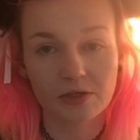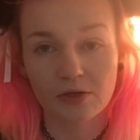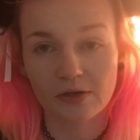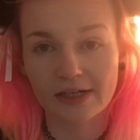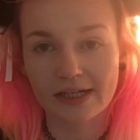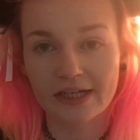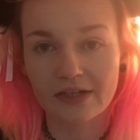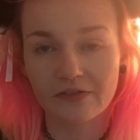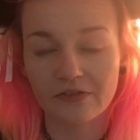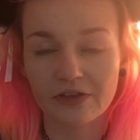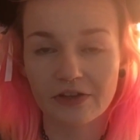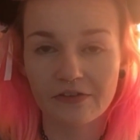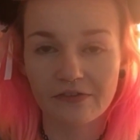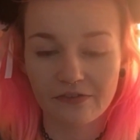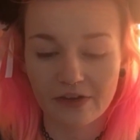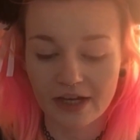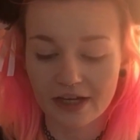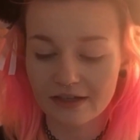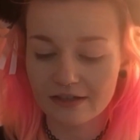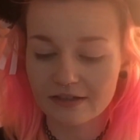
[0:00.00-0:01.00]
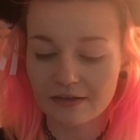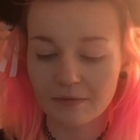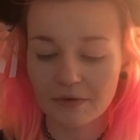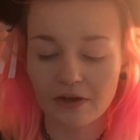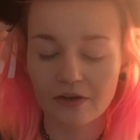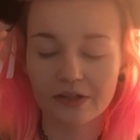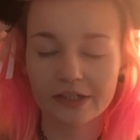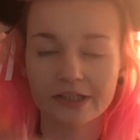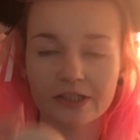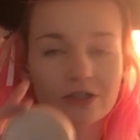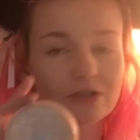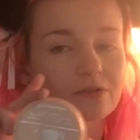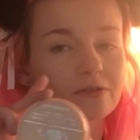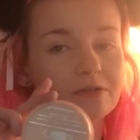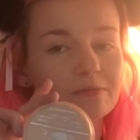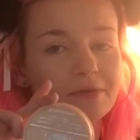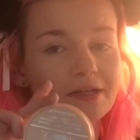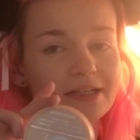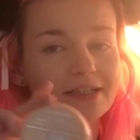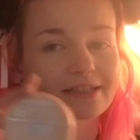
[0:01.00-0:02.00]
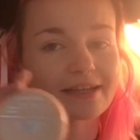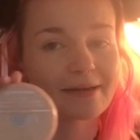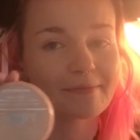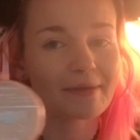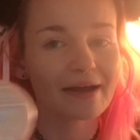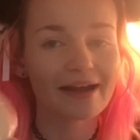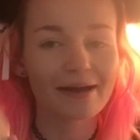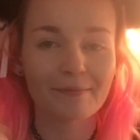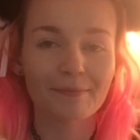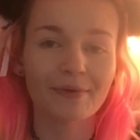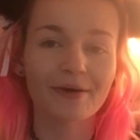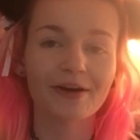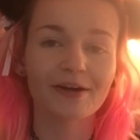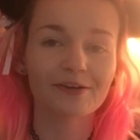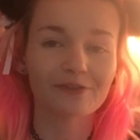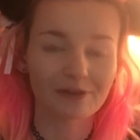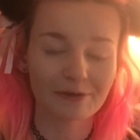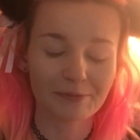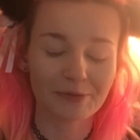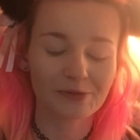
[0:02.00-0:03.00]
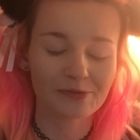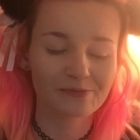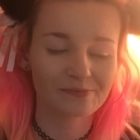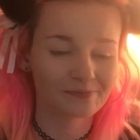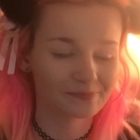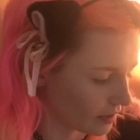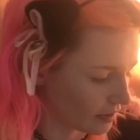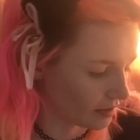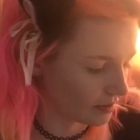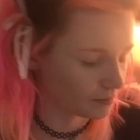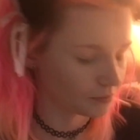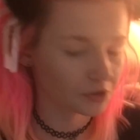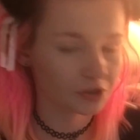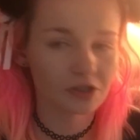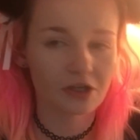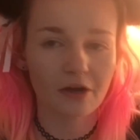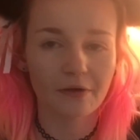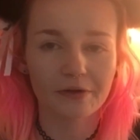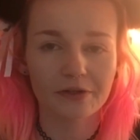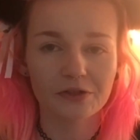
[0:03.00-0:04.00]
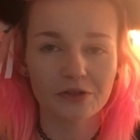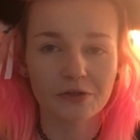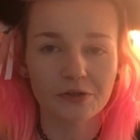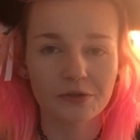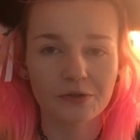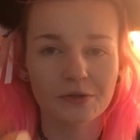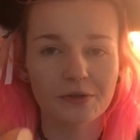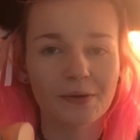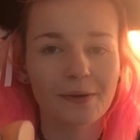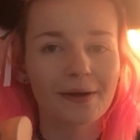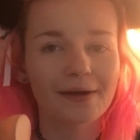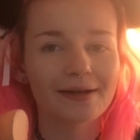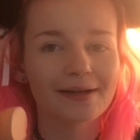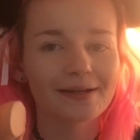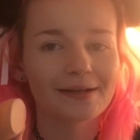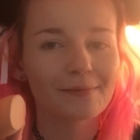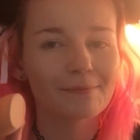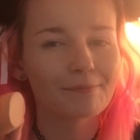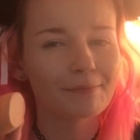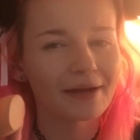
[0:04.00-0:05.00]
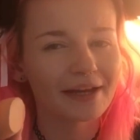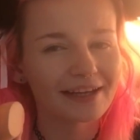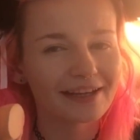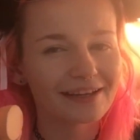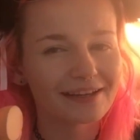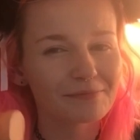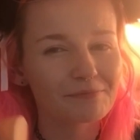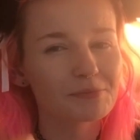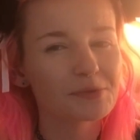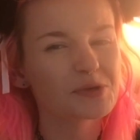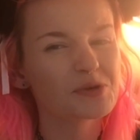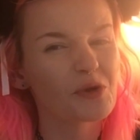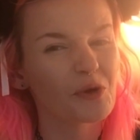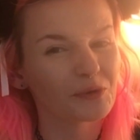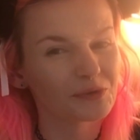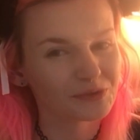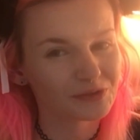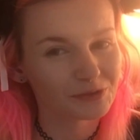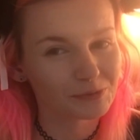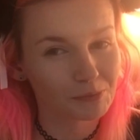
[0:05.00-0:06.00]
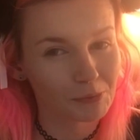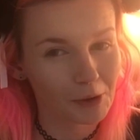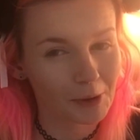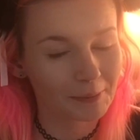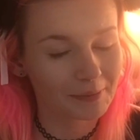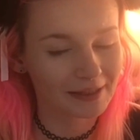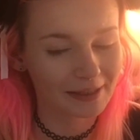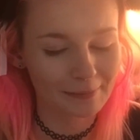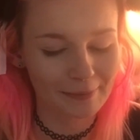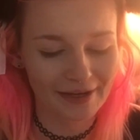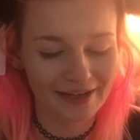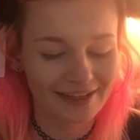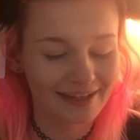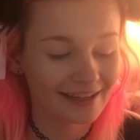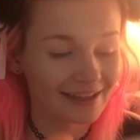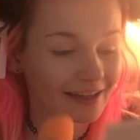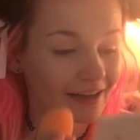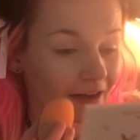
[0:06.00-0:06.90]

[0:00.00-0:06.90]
not least, for the face, I'm going to use my Stay Matte by Rimmel. Just going to bake, but not properly bake,